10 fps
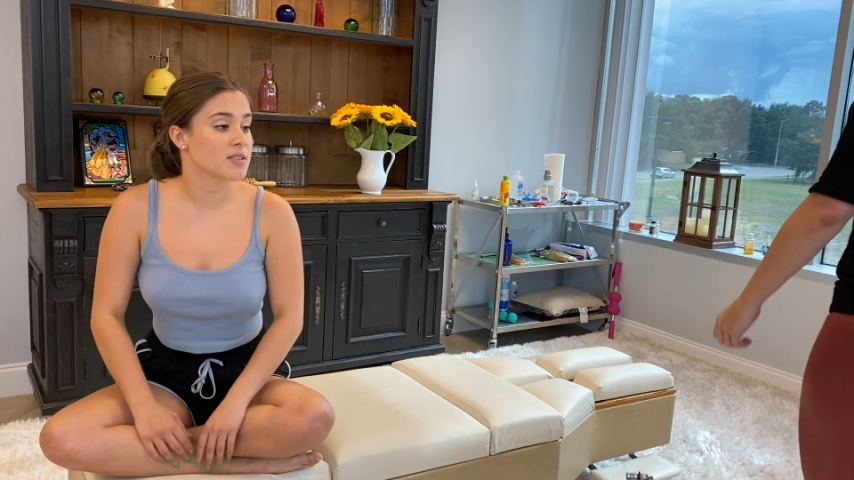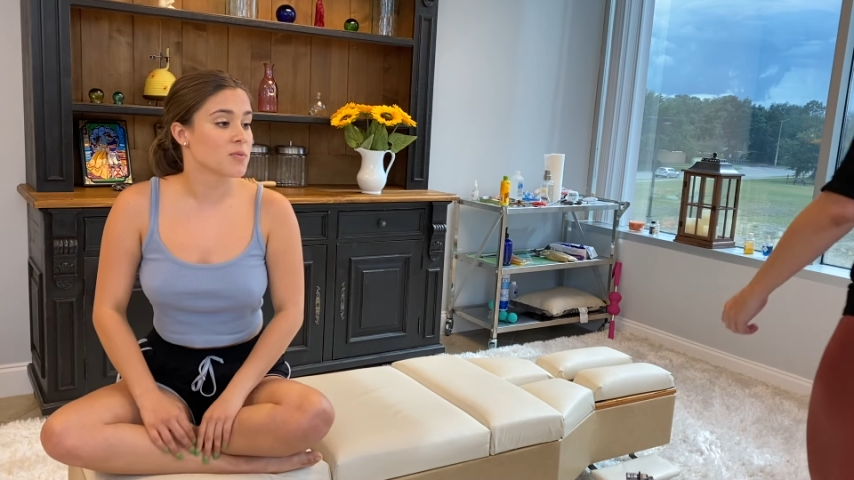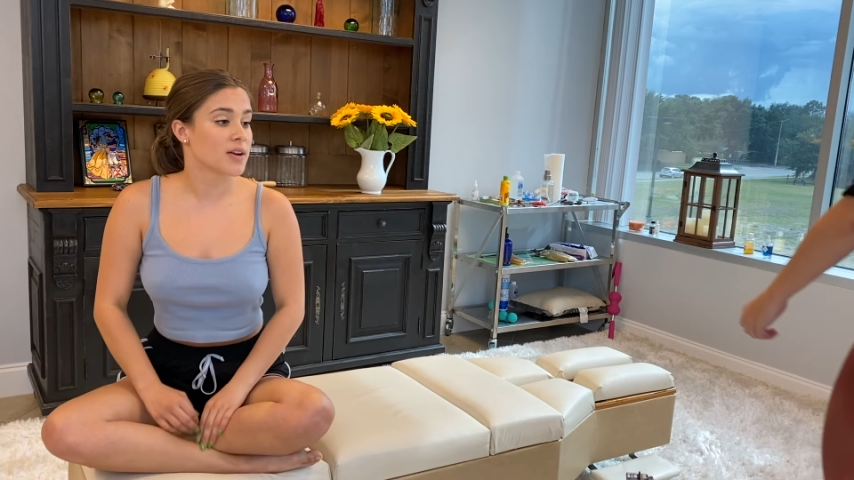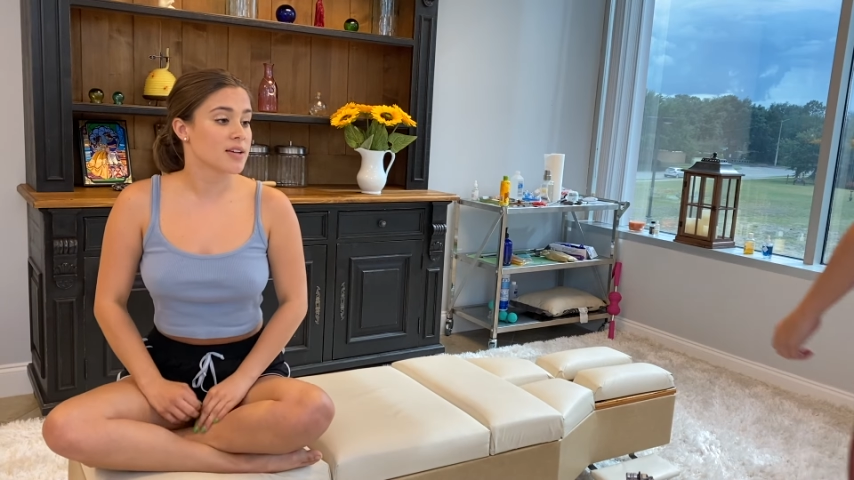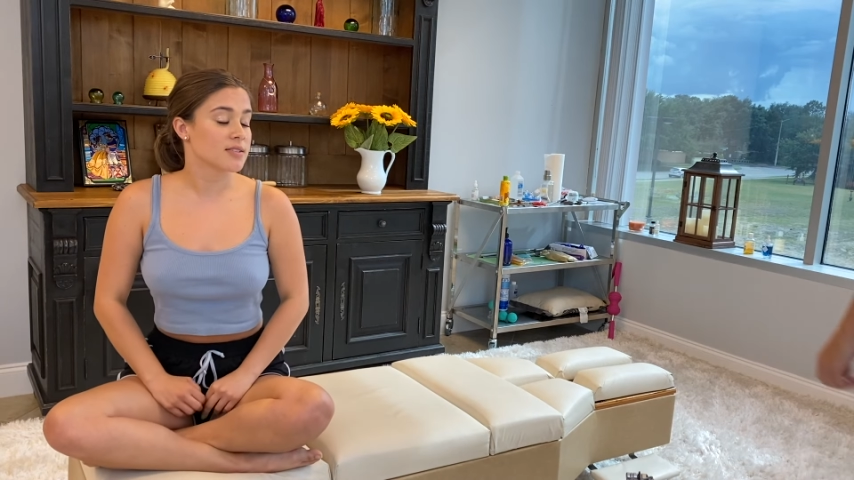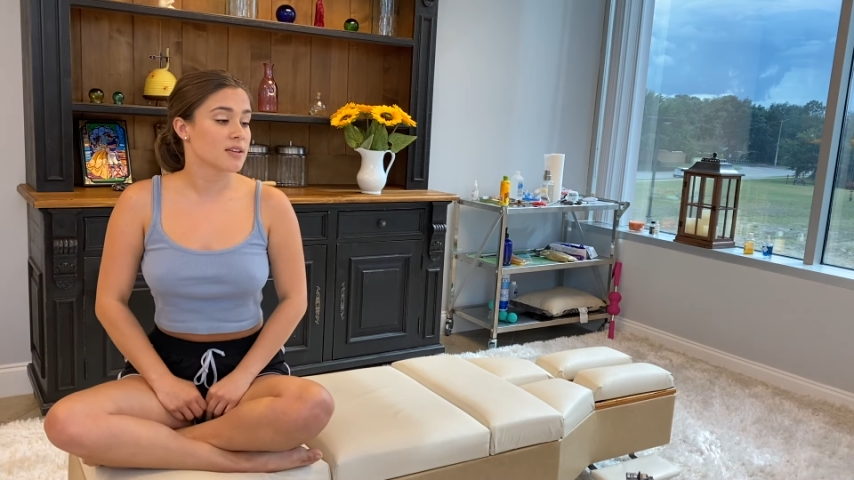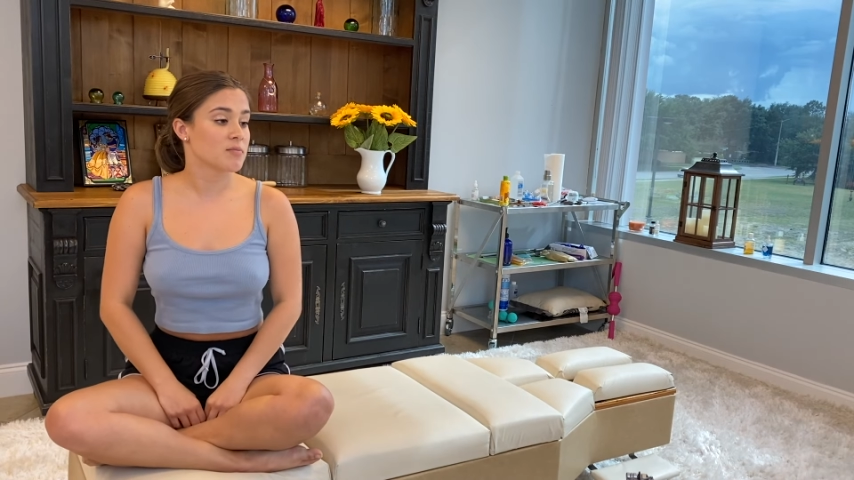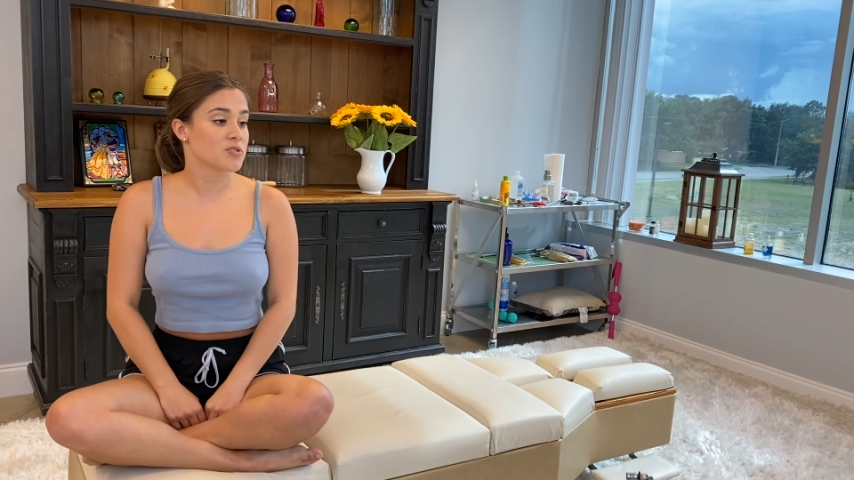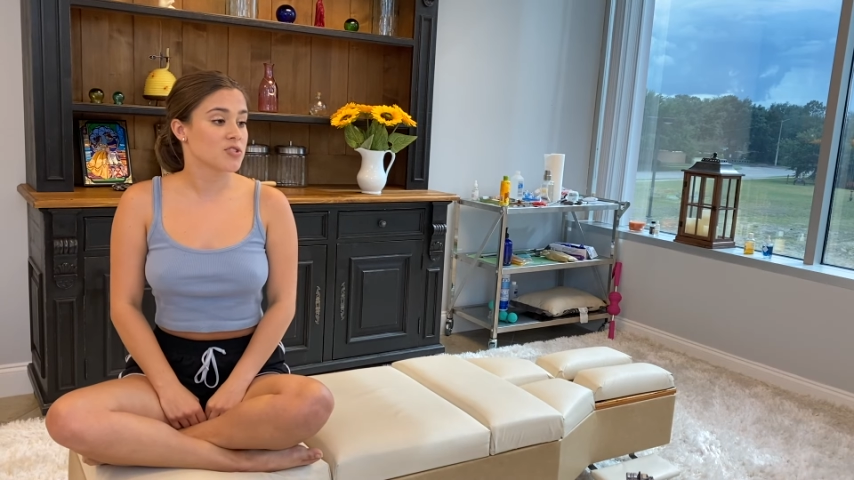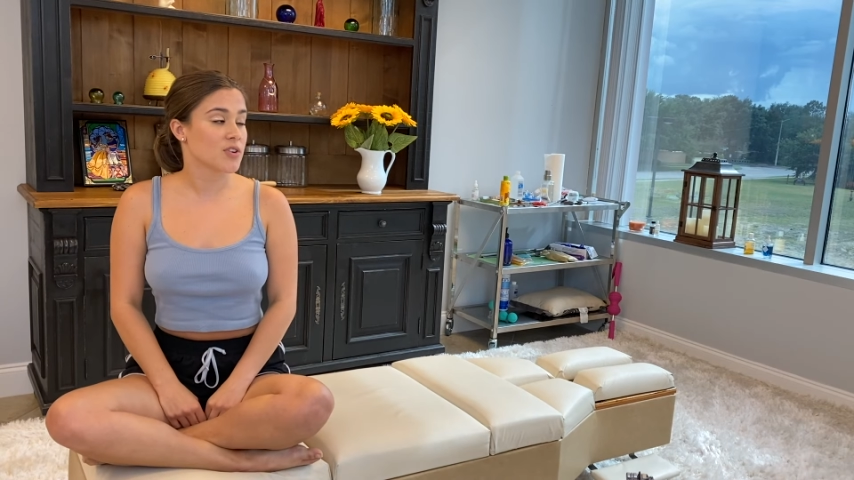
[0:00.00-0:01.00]
when I sit up
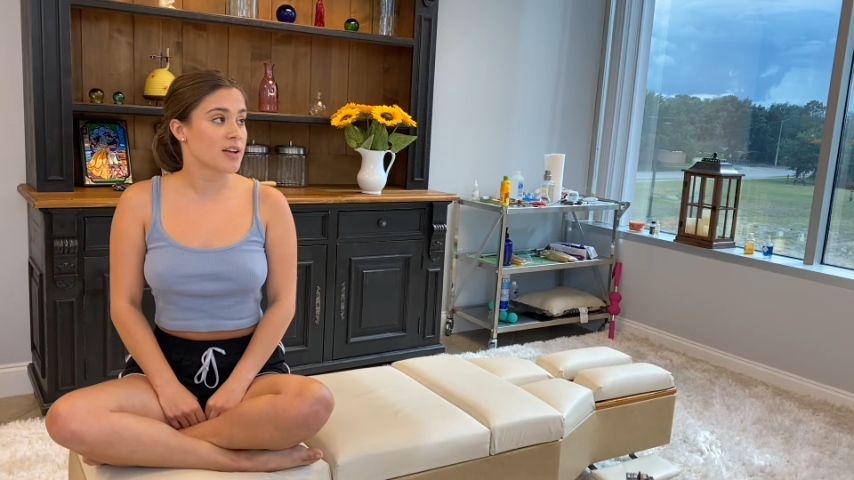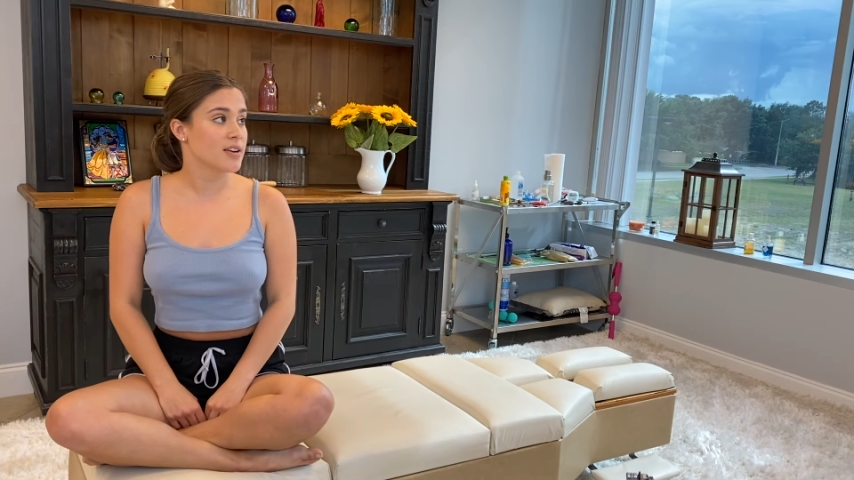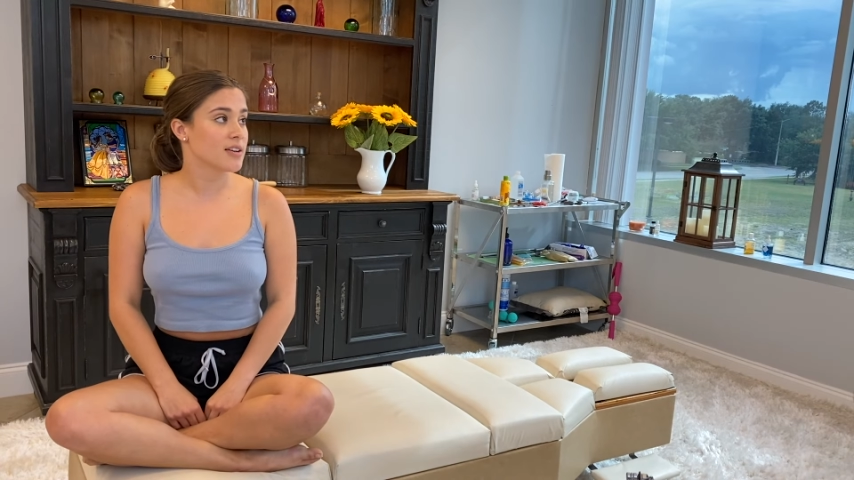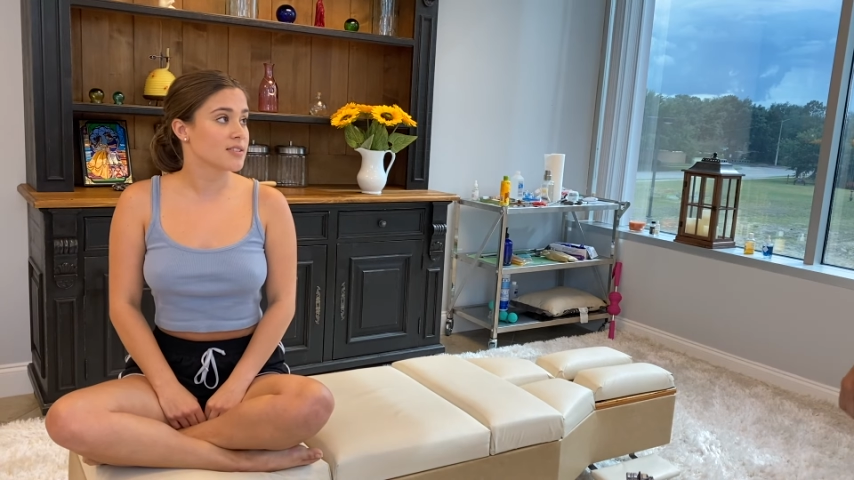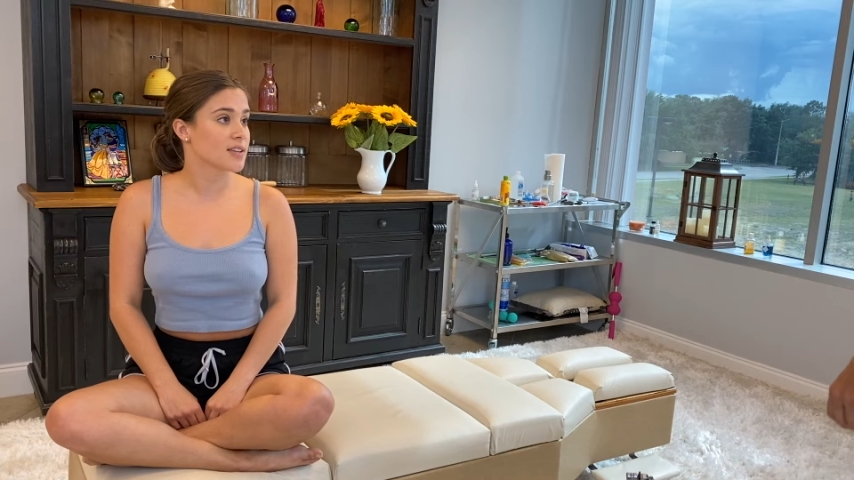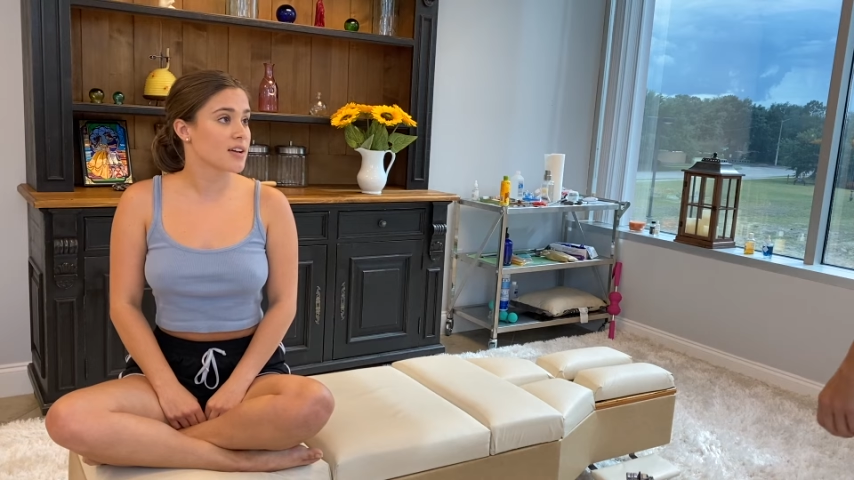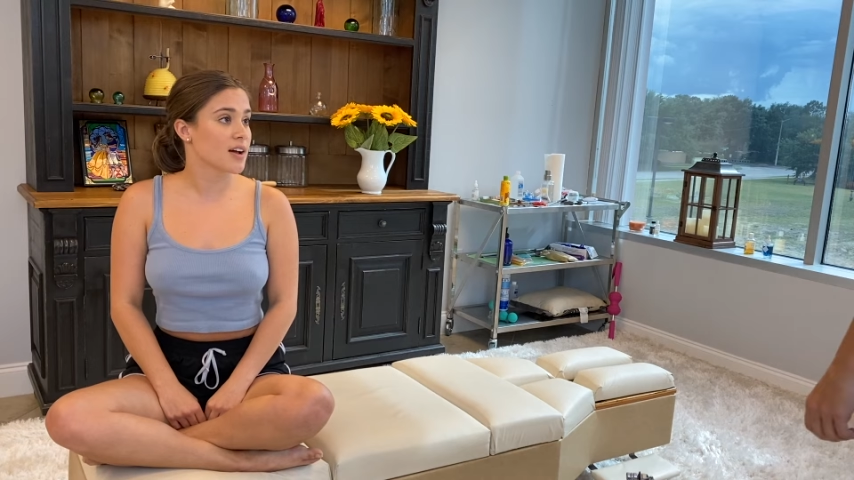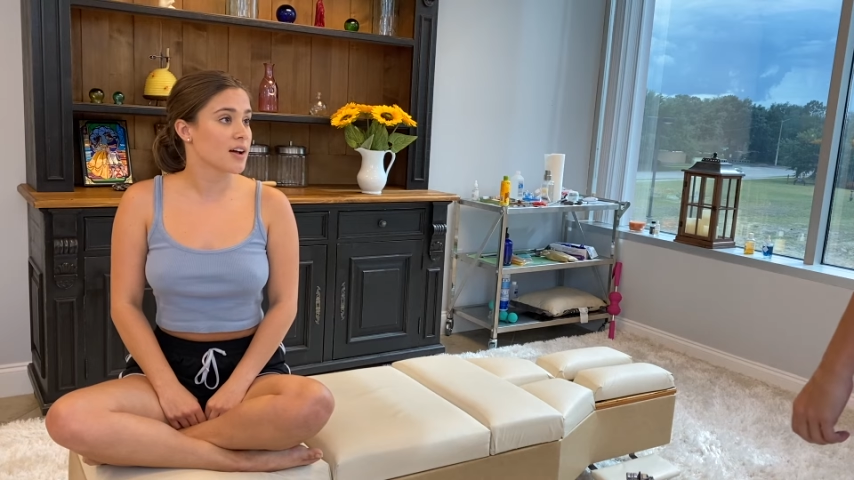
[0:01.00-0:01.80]
straight, it's like